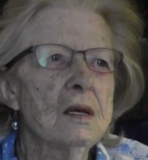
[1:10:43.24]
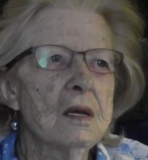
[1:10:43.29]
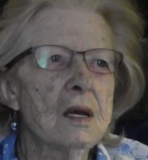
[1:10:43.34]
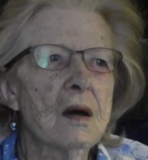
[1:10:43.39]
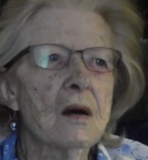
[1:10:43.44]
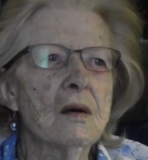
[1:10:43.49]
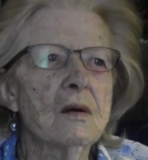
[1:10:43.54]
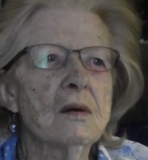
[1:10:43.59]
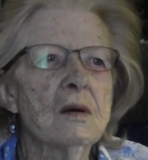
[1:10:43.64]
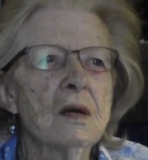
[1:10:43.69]

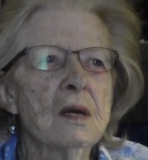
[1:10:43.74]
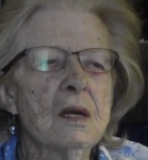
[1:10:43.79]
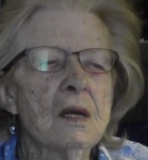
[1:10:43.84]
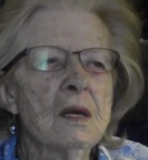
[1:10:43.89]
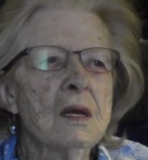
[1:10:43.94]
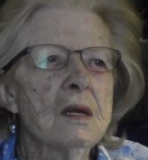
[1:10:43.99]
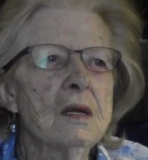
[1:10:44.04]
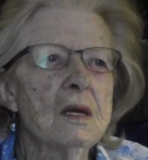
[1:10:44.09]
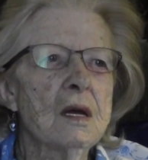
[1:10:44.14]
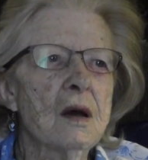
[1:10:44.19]
Yeah.
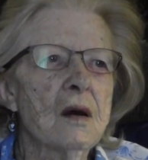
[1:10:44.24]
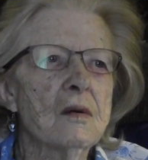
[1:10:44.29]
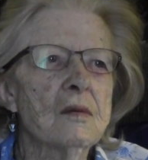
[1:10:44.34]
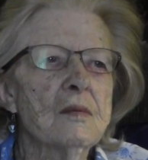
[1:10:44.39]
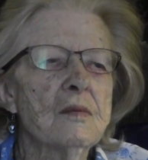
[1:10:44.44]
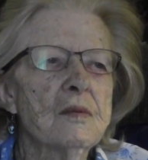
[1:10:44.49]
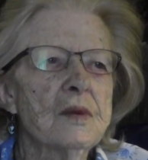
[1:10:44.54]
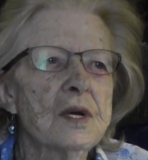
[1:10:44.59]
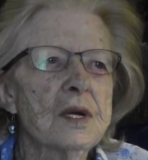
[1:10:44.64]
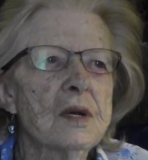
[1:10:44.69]

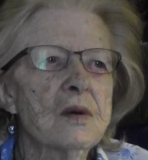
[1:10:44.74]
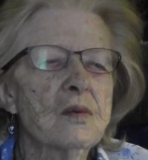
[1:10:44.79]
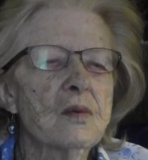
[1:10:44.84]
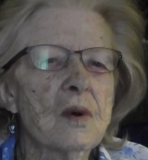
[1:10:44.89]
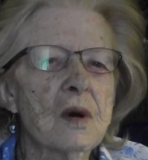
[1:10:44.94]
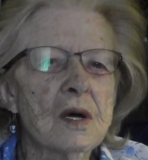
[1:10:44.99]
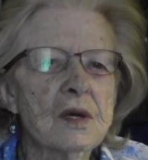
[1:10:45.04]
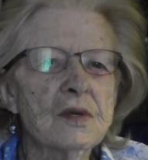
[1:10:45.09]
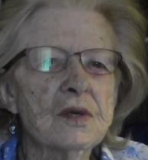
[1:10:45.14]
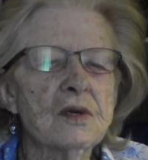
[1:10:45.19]
But it
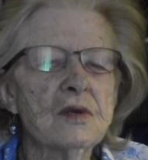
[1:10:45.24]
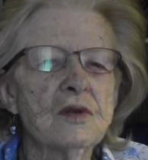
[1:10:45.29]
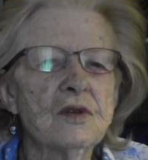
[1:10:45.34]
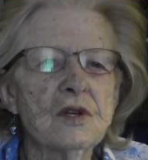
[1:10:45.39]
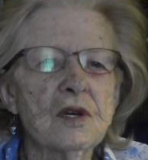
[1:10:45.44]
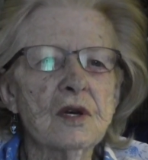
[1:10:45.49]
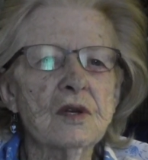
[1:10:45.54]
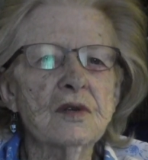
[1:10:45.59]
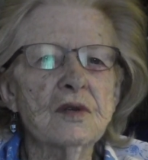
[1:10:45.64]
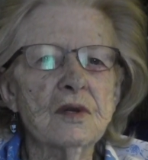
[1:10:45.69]
wasn't
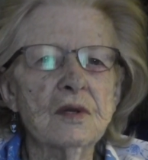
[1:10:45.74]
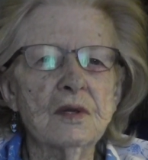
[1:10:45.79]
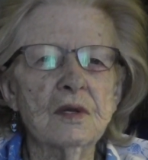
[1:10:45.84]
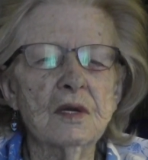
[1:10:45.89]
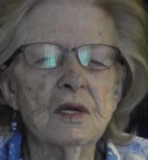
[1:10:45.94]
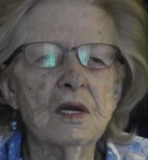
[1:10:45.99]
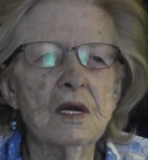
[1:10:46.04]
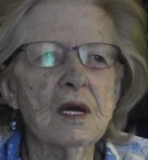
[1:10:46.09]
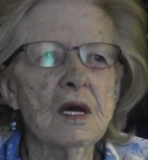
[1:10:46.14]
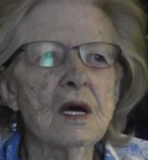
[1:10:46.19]
just
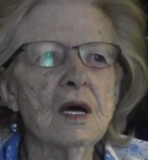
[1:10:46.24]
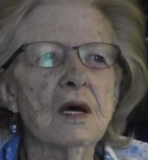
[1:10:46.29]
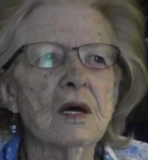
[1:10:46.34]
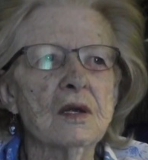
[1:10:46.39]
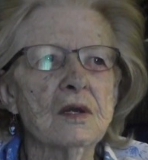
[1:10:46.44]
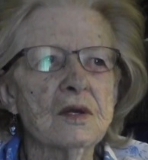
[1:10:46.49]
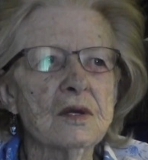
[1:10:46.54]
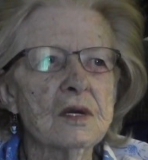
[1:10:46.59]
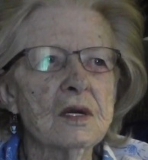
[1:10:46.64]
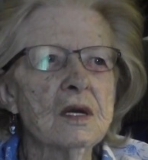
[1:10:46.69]
the
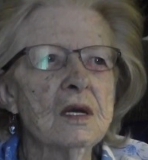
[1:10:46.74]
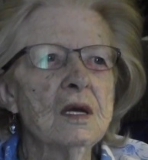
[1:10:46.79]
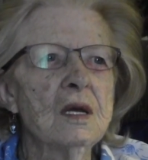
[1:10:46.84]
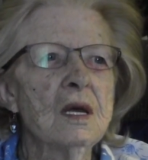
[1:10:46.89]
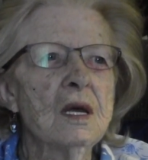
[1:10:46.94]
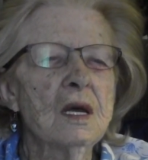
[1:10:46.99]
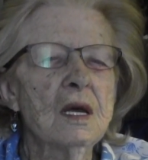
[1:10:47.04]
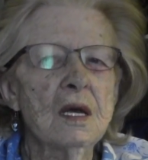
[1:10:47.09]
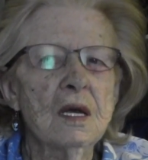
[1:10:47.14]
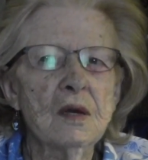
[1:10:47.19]
kids.
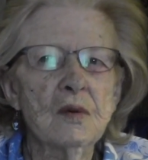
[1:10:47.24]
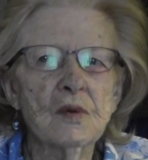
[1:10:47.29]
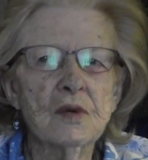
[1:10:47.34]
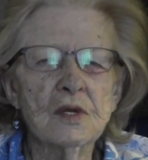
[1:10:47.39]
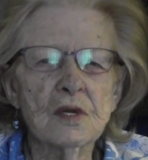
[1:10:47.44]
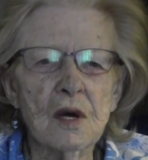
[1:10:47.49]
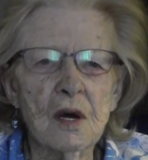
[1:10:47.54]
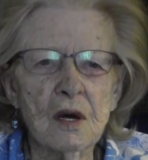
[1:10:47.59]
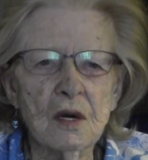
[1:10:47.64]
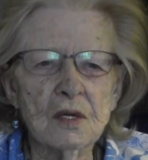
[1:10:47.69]
He
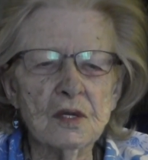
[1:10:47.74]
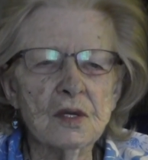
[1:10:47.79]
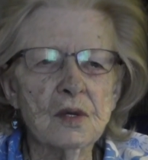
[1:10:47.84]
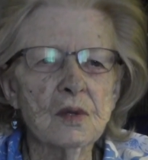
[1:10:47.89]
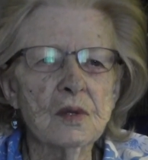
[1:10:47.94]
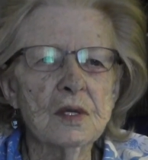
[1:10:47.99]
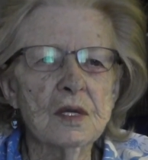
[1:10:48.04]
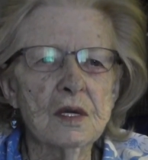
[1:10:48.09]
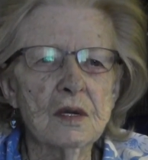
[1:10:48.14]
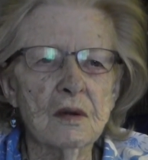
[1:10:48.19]
was
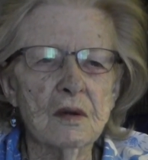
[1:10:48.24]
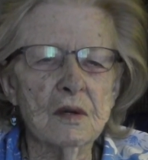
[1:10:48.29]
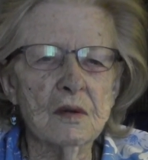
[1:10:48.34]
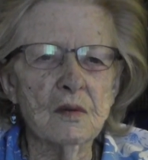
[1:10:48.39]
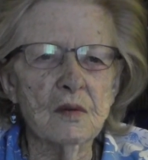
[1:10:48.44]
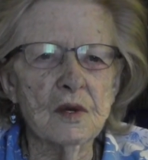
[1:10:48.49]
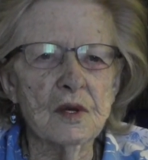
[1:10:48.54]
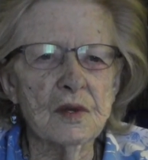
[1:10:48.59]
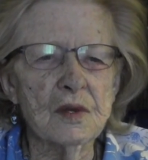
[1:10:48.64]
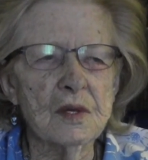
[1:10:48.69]
also
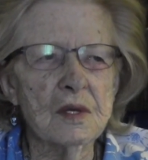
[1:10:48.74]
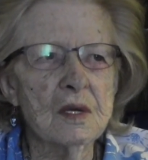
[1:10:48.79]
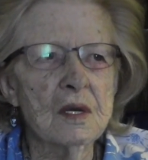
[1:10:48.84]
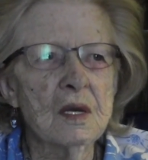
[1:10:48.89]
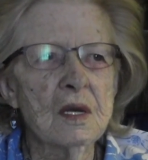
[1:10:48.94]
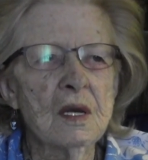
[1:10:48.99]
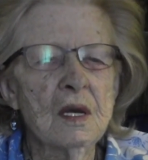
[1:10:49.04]
dealing with